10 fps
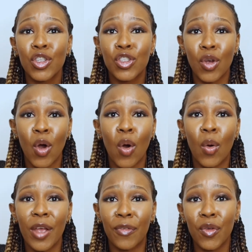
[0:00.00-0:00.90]

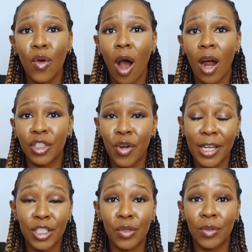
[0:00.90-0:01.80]
So if you are
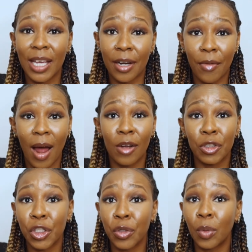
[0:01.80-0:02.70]
trying to get
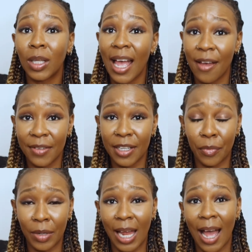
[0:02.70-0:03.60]
around, you will heavily
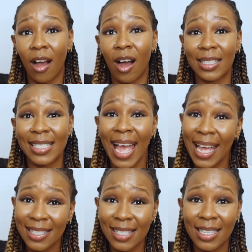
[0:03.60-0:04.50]
rely on
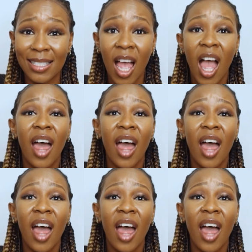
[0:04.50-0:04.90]
taxis.